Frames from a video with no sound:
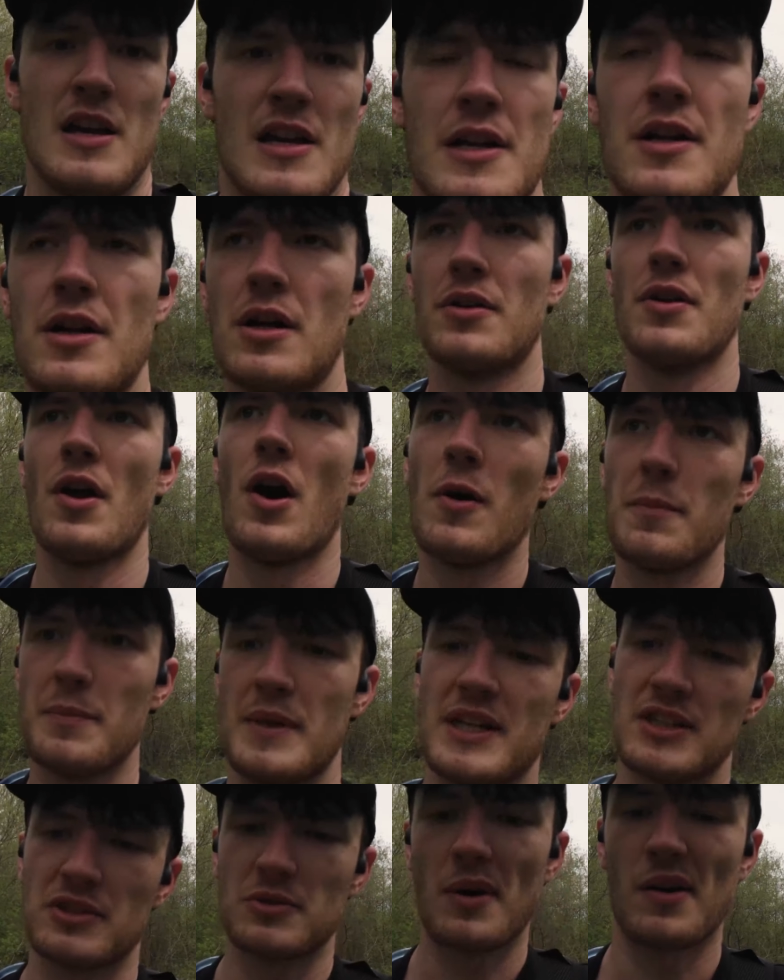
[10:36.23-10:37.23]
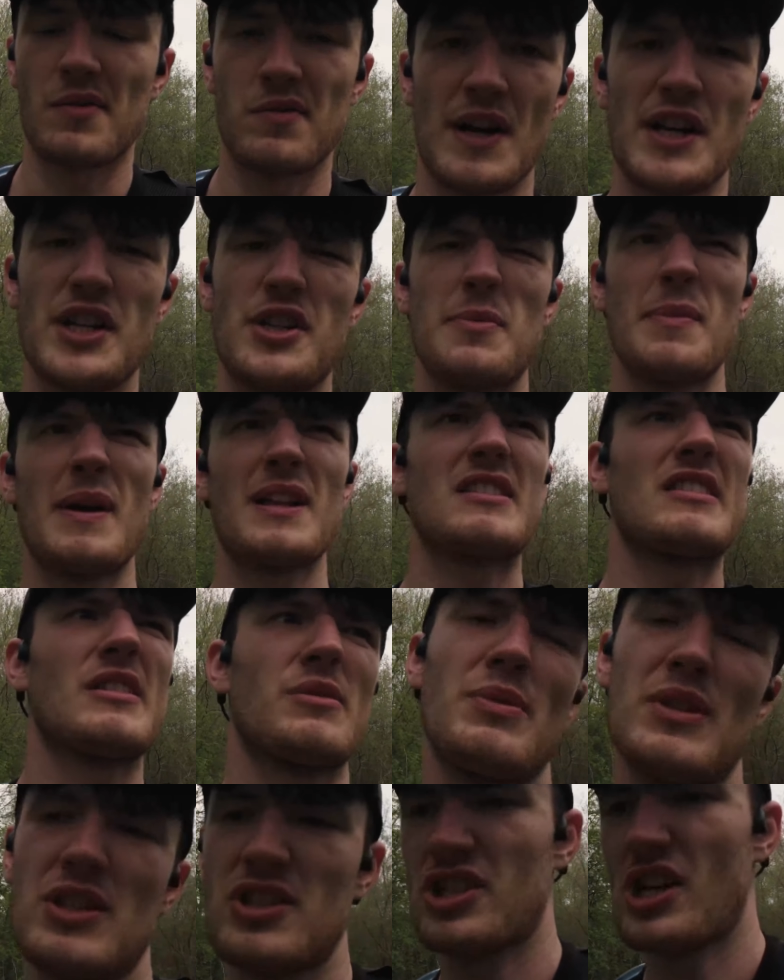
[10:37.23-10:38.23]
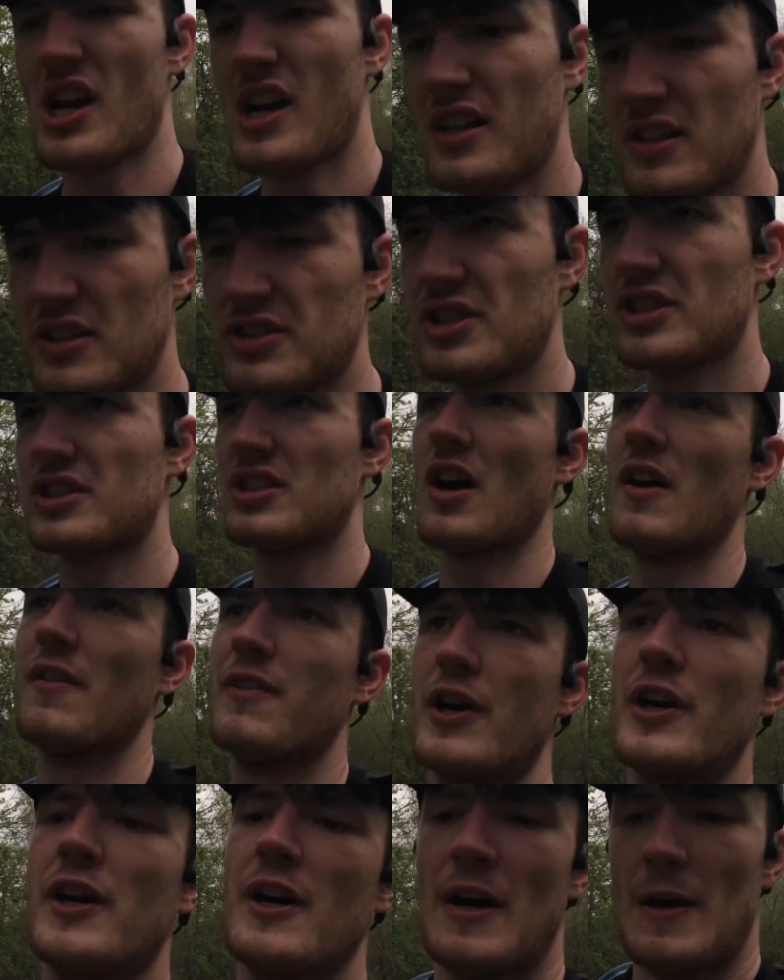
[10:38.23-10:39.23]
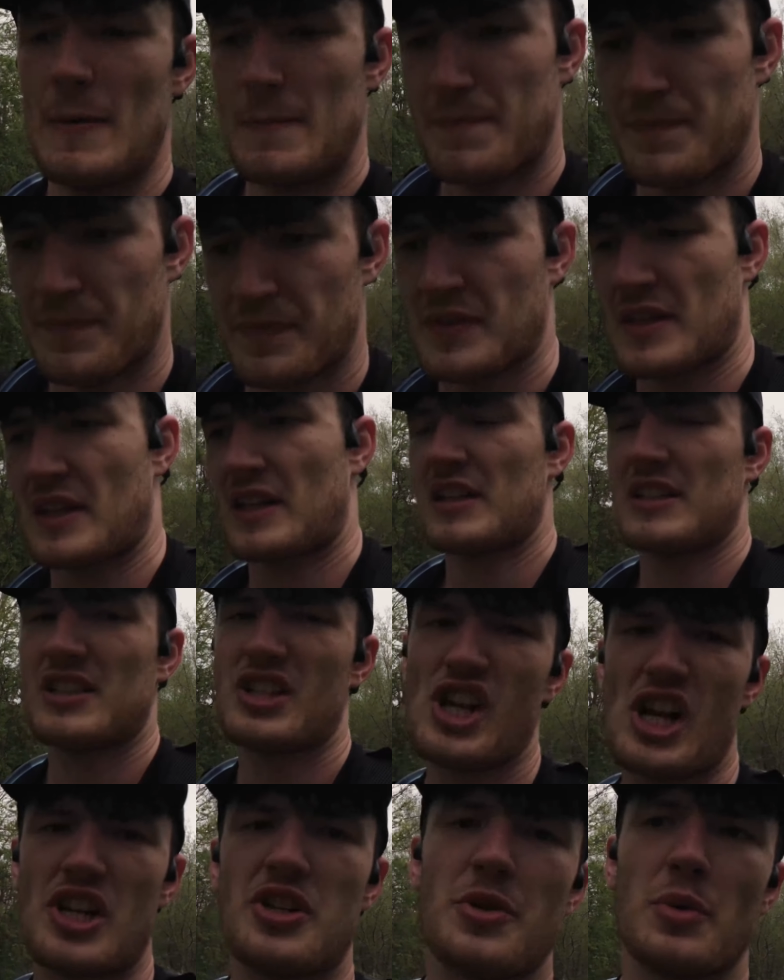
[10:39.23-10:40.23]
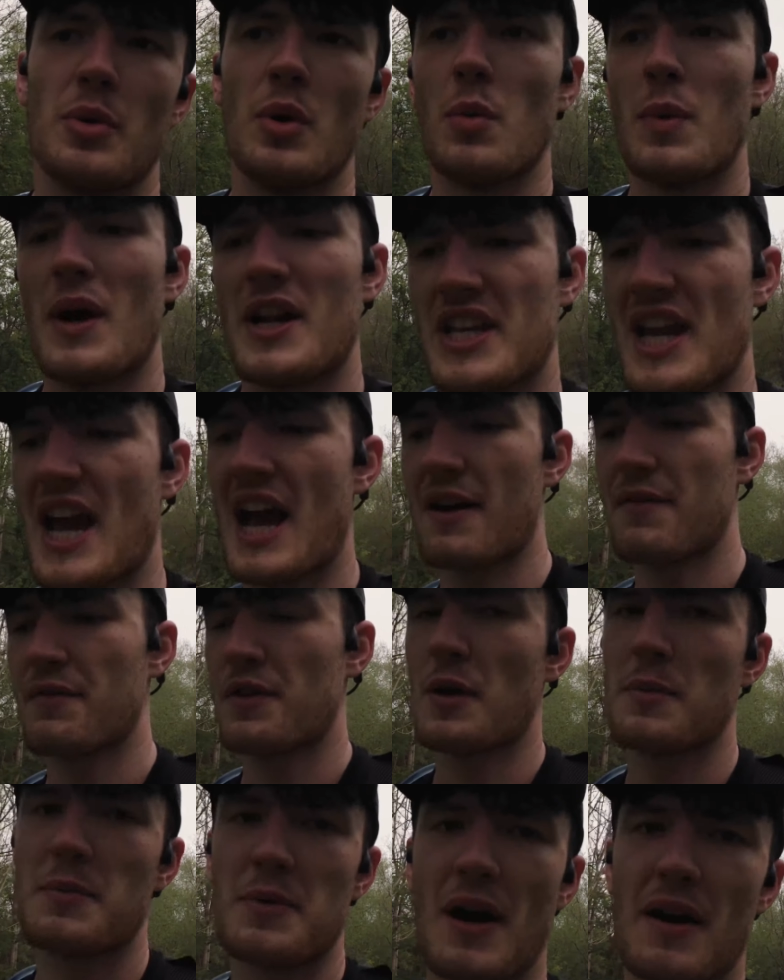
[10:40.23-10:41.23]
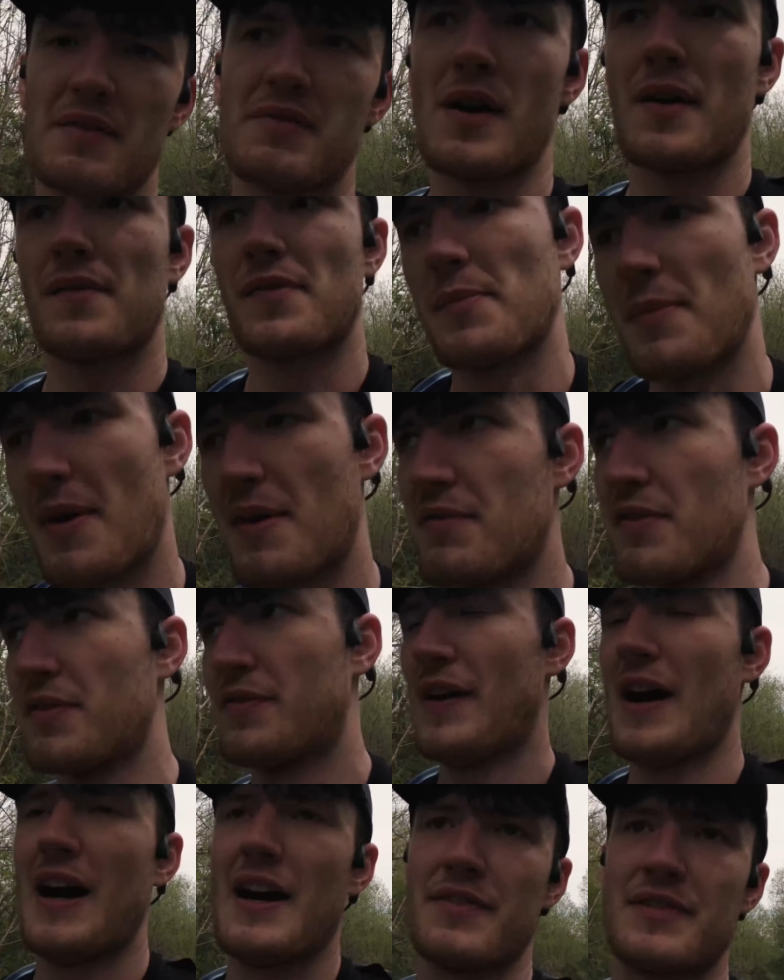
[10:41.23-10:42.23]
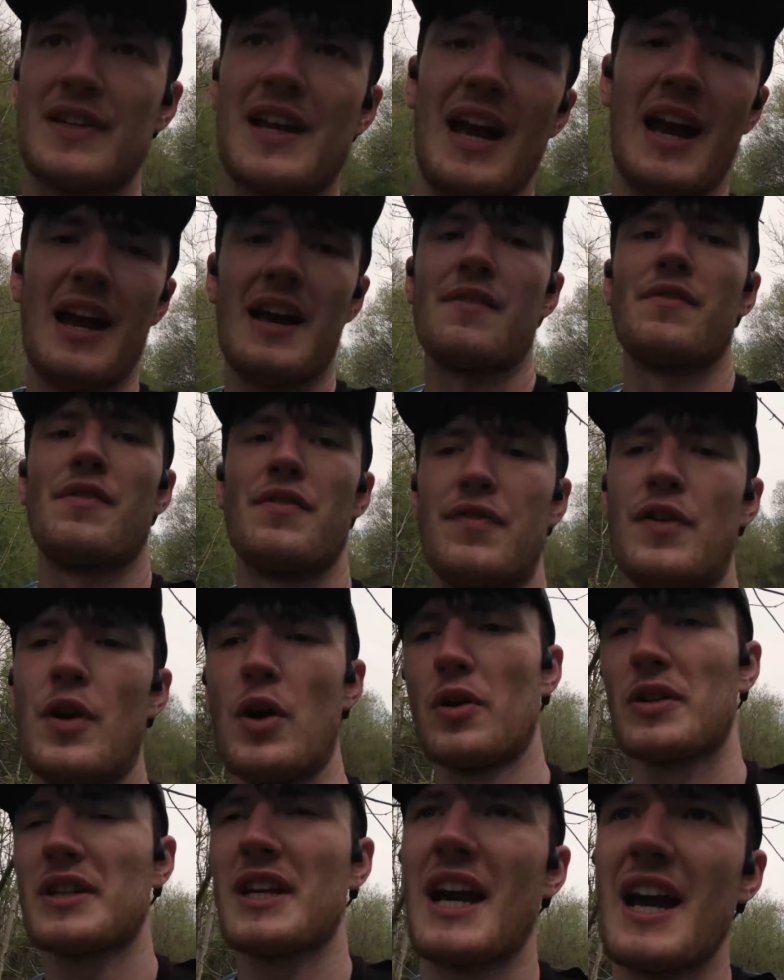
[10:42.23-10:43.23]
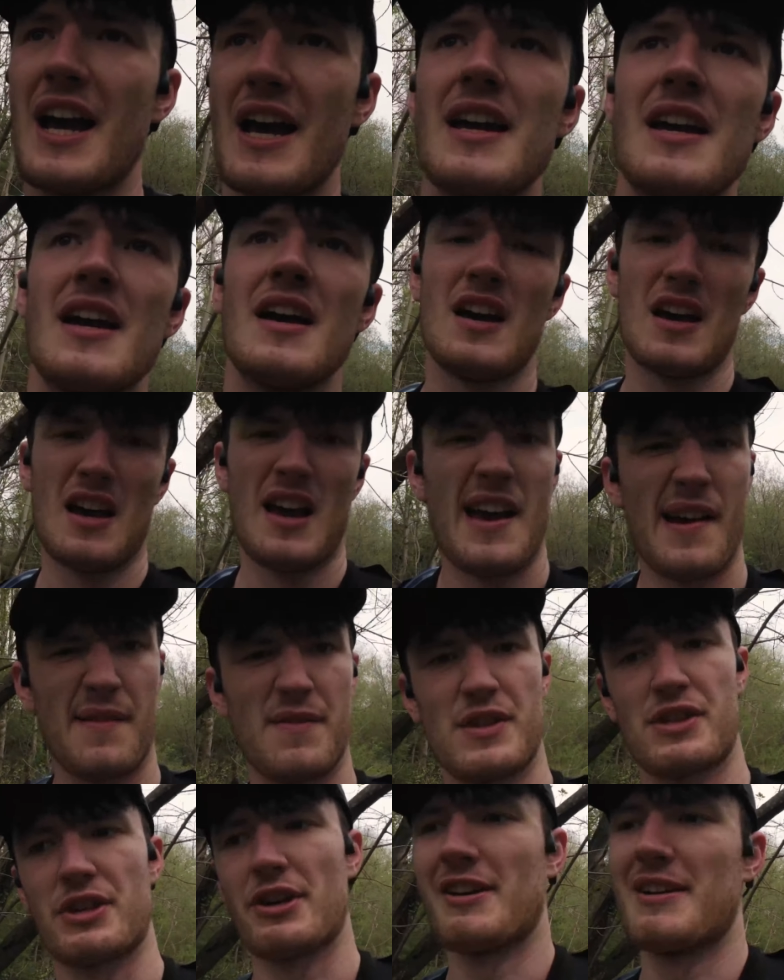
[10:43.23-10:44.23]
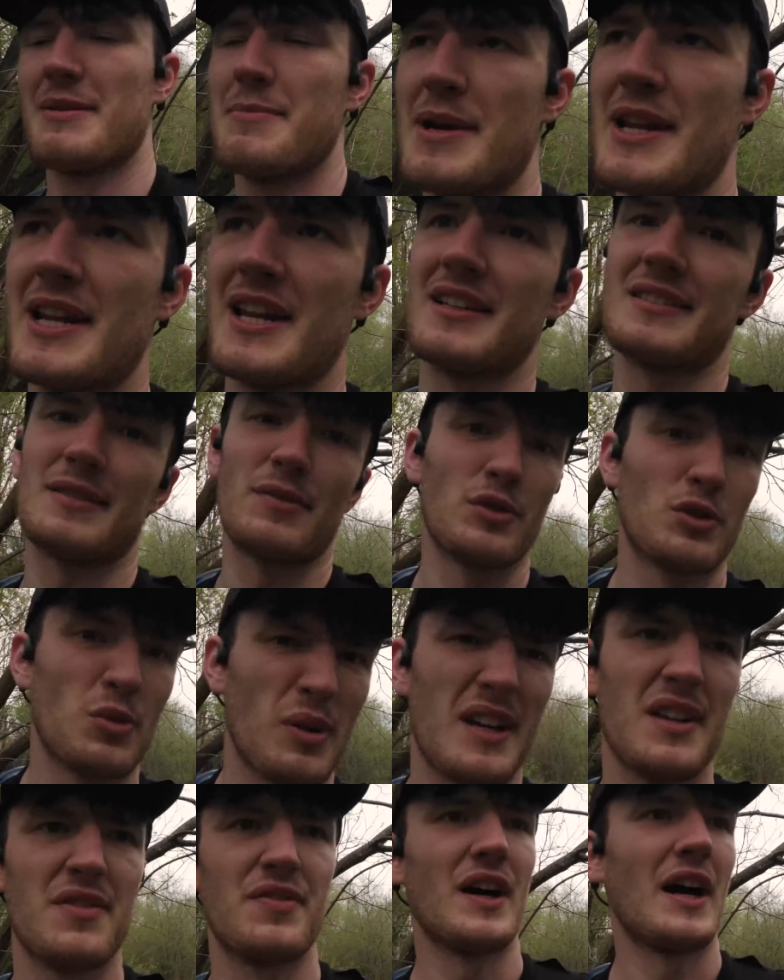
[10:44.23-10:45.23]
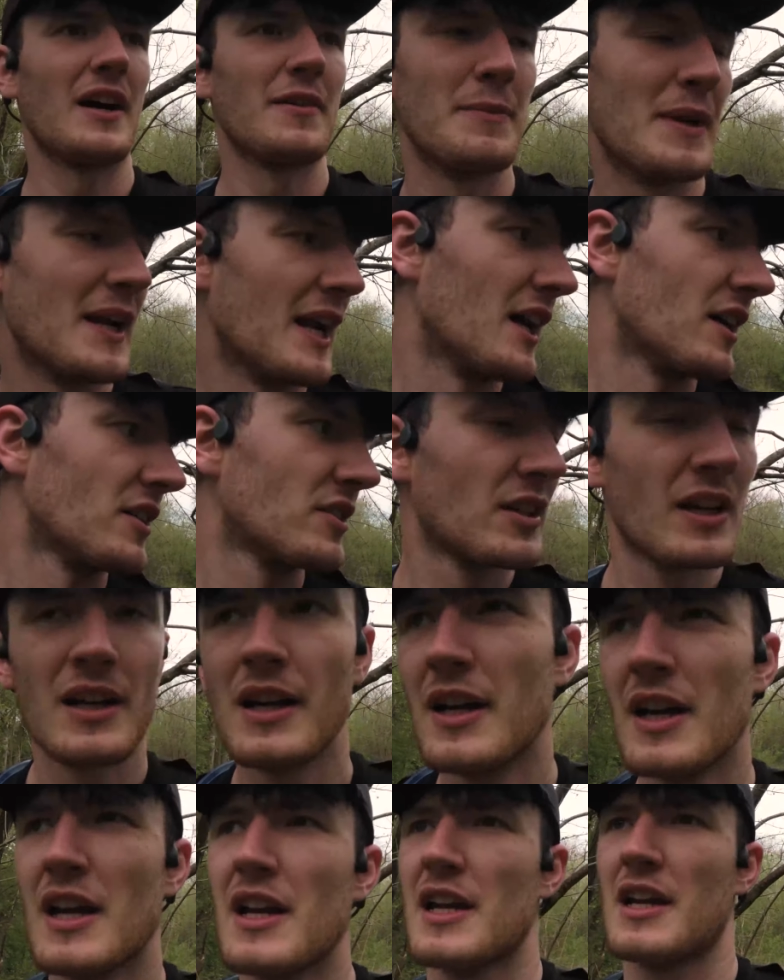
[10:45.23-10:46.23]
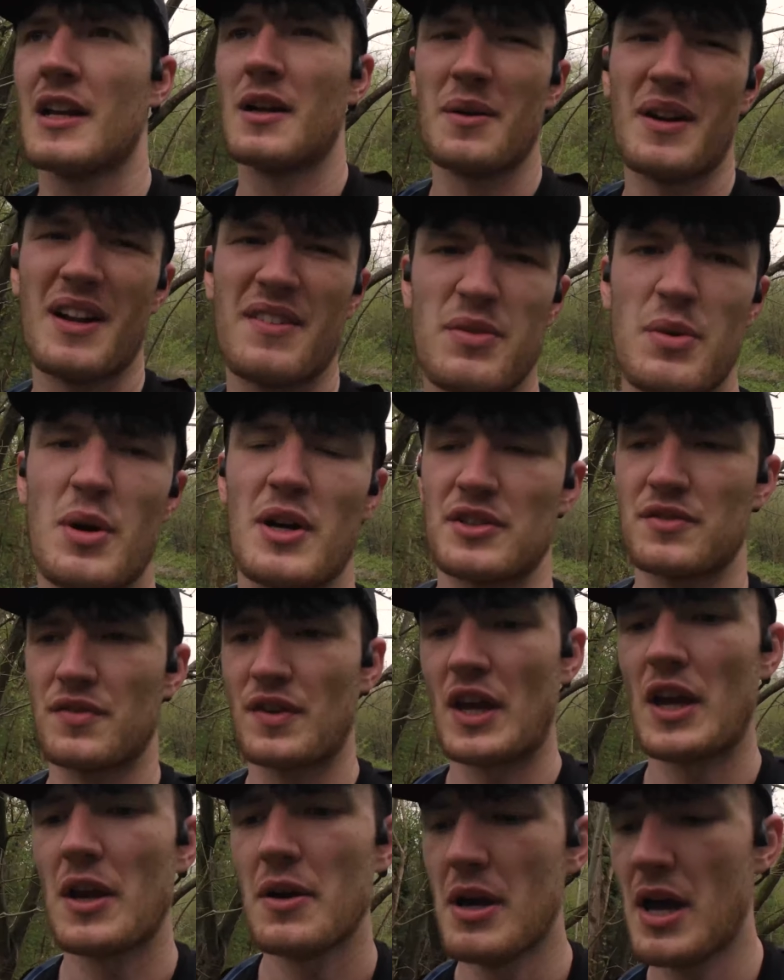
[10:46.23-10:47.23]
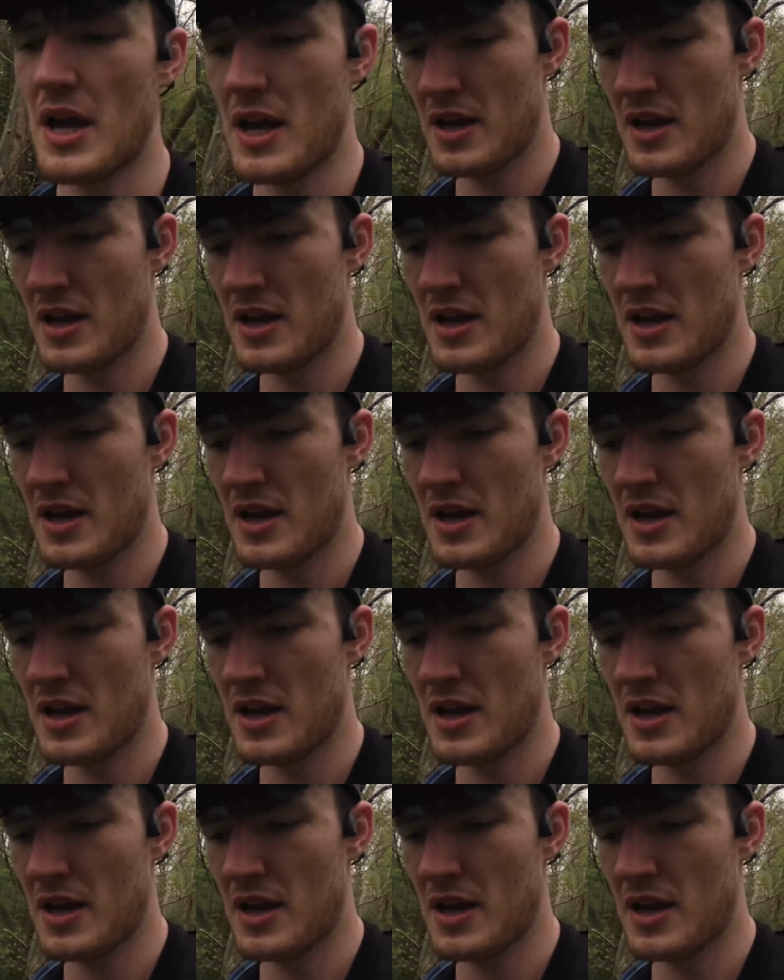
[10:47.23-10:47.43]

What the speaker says: You know, normally it's quite regimented with gels. You sort of schedule when you have them. You either have them every 5k, every 4k, every 30 minutes, every 25 minutes, you know, whatever works for you.